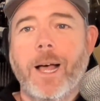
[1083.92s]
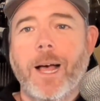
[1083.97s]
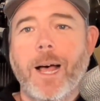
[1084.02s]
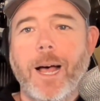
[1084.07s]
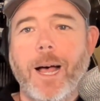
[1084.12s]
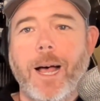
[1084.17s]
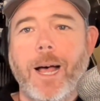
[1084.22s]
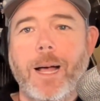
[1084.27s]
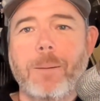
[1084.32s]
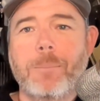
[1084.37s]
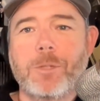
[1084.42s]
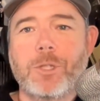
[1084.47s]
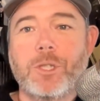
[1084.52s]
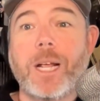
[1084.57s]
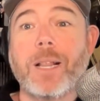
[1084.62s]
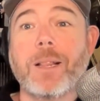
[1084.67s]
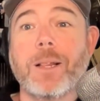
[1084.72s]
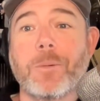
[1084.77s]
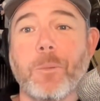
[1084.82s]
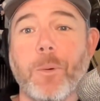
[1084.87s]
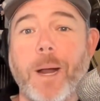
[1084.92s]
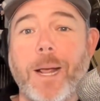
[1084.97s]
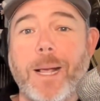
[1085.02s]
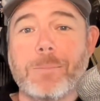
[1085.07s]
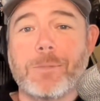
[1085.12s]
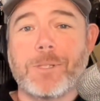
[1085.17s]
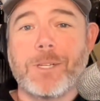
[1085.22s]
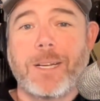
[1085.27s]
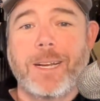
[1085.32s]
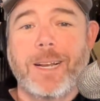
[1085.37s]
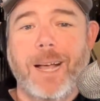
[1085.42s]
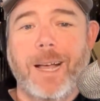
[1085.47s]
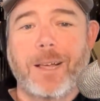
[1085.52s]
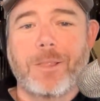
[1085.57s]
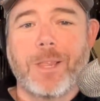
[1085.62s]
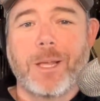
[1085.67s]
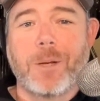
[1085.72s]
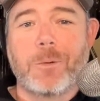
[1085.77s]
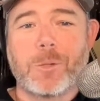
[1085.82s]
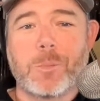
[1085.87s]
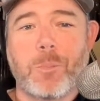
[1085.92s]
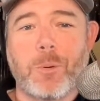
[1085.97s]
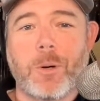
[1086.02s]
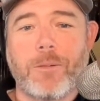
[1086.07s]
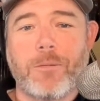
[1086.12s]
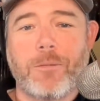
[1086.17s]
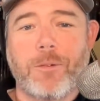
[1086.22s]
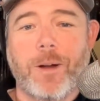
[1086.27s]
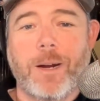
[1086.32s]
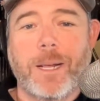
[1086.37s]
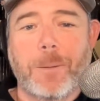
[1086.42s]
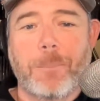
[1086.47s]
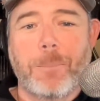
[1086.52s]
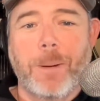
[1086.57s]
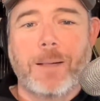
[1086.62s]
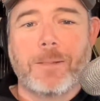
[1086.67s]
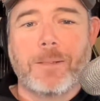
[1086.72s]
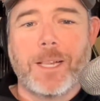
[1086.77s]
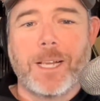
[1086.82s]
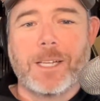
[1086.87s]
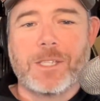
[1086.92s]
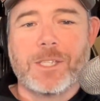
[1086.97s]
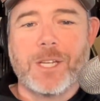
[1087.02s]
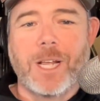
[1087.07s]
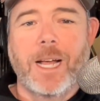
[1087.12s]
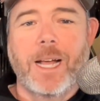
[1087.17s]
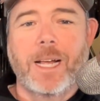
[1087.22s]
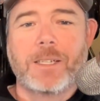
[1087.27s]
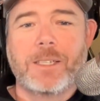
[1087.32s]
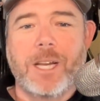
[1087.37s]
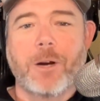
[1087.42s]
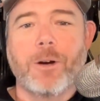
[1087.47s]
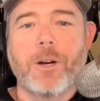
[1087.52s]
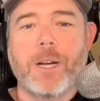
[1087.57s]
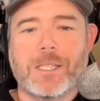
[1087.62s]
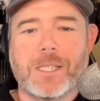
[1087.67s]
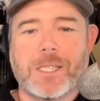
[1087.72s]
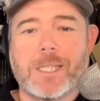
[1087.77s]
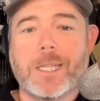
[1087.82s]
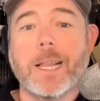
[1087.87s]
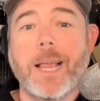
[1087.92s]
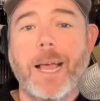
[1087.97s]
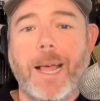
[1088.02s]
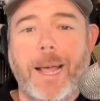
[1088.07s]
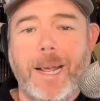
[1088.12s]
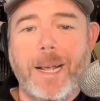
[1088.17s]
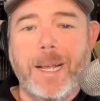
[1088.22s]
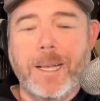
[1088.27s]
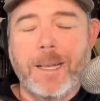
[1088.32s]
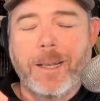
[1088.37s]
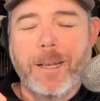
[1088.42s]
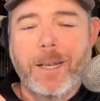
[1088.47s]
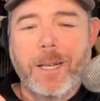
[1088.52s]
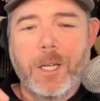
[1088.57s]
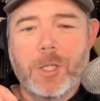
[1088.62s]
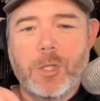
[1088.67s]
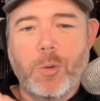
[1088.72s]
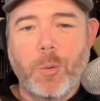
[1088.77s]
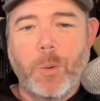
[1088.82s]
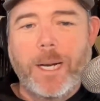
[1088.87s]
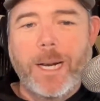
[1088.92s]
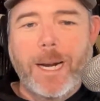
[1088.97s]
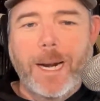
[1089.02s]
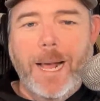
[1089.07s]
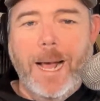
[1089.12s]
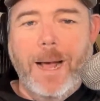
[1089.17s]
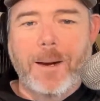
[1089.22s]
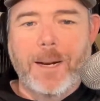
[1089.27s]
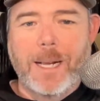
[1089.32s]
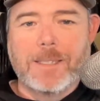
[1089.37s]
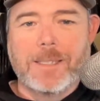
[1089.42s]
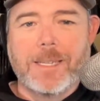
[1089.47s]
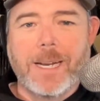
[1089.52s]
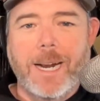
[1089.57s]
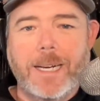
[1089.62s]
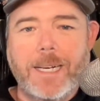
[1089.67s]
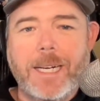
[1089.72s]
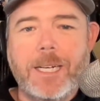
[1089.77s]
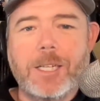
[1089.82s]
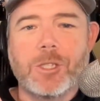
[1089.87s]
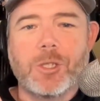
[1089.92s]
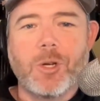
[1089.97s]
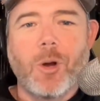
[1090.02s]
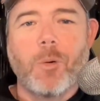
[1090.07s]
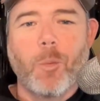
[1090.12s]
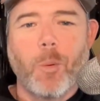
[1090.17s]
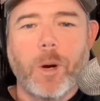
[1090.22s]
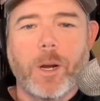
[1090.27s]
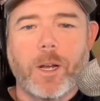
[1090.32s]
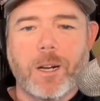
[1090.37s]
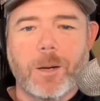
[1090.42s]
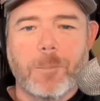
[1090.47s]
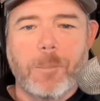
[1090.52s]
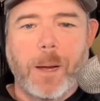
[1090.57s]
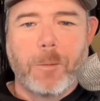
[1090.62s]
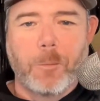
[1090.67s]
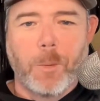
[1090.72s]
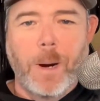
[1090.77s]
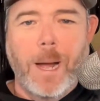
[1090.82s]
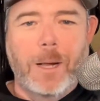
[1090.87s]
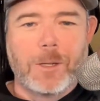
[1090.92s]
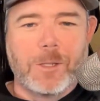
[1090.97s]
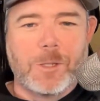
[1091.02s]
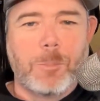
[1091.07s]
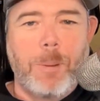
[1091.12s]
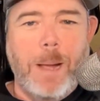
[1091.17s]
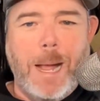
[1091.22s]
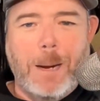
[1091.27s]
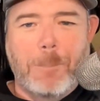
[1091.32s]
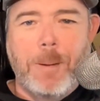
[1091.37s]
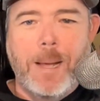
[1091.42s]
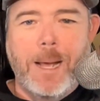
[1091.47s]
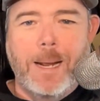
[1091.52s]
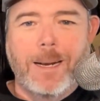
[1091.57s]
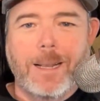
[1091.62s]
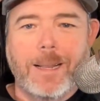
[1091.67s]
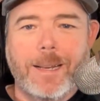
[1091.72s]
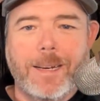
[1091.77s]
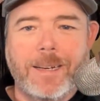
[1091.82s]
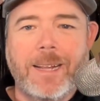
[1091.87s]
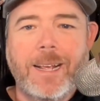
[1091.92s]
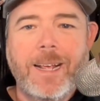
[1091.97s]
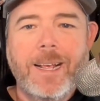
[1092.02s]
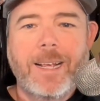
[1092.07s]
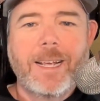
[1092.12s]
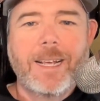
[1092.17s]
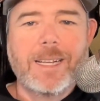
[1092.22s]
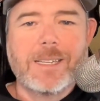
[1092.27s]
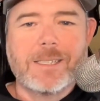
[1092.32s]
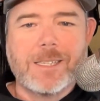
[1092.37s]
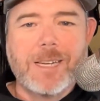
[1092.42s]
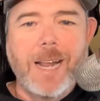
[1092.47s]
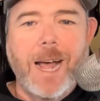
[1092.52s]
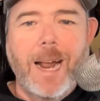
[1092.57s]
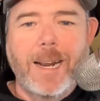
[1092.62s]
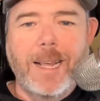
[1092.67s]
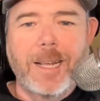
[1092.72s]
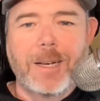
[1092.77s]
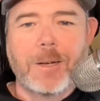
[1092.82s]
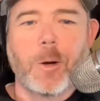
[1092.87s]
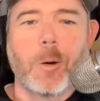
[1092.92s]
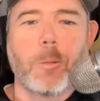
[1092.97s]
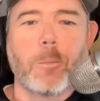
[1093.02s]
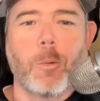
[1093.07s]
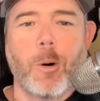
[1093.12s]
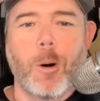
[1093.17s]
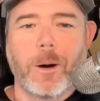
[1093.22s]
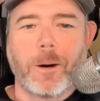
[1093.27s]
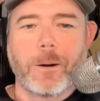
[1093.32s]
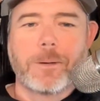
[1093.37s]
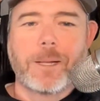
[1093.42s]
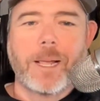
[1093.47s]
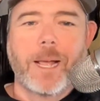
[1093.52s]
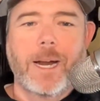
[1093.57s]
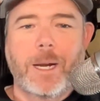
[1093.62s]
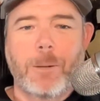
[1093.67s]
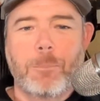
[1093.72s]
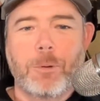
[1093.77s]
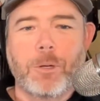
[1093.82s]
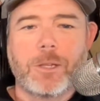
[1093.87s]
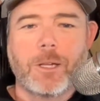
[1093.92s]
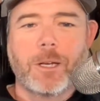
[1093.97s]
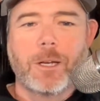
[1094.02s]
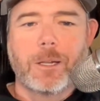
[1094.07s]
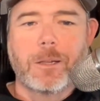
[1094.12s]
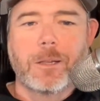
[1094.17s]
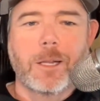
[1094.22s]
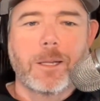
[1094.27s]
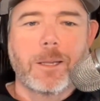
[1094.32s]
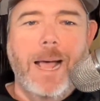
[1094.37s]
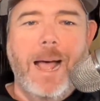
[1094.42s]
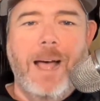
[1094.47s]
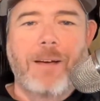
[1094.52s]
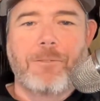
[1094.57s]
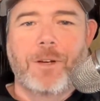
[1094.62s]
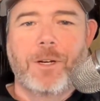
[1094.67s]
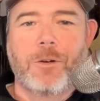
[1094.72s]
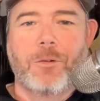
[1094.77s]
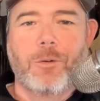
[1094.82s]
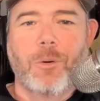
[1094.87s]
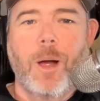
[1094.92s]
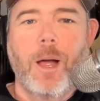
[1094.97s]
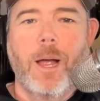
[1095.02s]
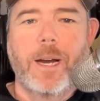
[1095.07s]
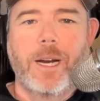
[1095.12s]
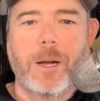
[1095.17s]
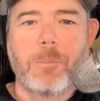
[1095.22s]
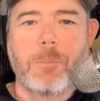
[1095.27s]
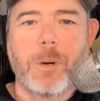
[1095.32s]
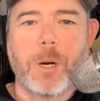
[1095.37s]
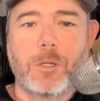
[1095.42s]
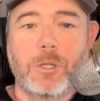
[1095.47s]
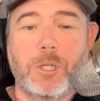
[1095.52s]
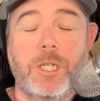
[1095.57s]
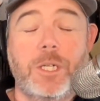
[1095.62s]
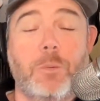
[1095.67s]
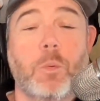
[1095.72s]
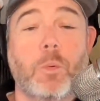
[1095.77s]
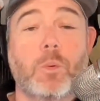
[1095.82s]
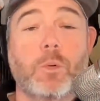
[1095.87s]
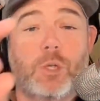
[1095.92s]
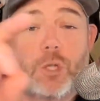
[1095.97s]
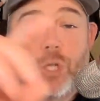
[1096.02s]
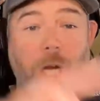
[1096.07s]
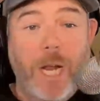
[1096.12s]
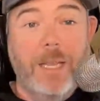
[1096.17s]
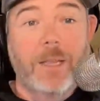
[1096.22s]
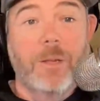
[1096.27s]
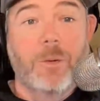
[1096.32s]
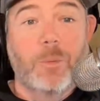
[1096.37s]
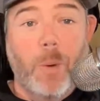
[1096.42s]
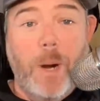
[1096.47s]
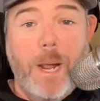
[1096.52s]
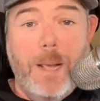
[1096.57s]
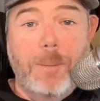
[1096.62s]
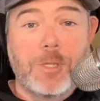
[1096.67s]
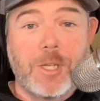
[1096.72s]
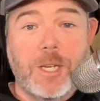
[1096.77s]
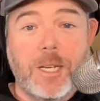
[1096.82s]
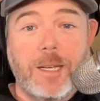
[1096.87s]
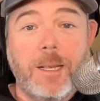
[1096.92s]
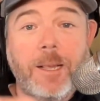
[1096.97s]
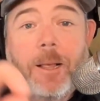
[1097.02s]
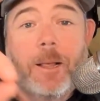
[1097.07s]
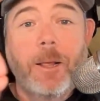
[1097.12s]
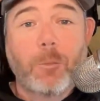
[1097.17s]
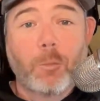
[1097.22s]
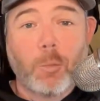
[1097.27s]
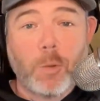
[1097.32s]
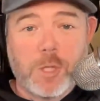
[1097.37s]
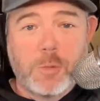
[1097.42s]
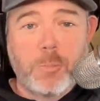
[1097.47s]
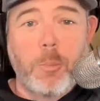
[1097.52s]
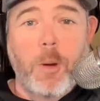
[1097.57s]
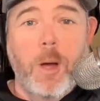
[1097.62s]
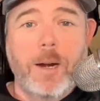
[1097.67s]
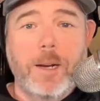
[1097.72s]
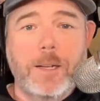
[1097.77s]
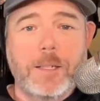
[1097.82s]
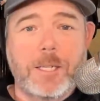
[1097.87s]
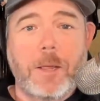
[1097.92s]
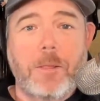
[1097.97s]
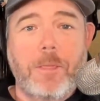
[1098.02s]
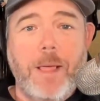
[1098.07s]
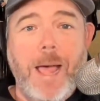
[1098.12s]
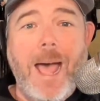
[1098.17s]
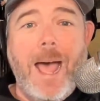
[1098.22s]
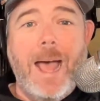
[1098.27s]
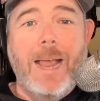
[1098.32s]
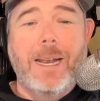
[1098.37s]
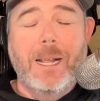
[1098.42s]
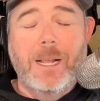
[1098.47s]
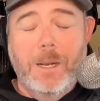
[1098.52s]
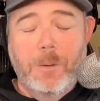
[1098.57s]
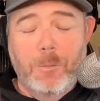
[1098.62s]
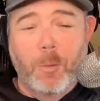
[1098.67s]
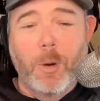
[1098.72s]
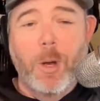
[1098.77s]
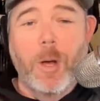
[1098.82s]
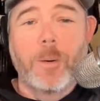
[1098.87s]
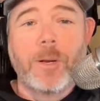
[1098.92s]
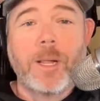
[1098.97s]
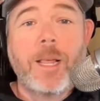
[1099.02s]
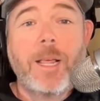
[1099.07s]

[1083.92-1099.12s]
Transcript: Jalen Ramsey, I think, was pretty funny about this. Darius Slay tweeted out, I said, I need to start working on my routes. Backpedaling is not it no more. Okay. And he put the laughing, crying emoji. Jalen Ramsey responded to that and wrote,